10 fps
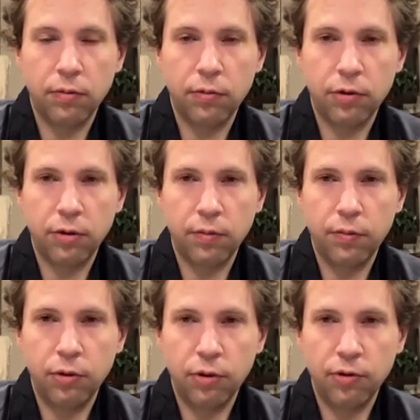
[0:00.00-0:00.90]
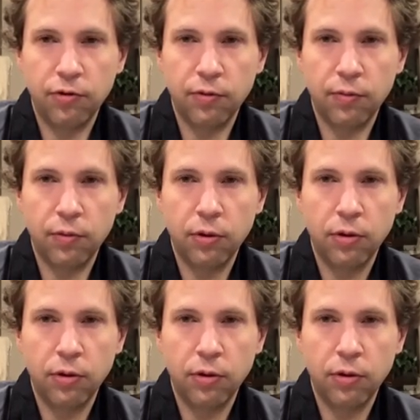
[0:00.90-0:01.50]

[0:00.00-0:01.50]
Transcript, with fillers: within Buddhism.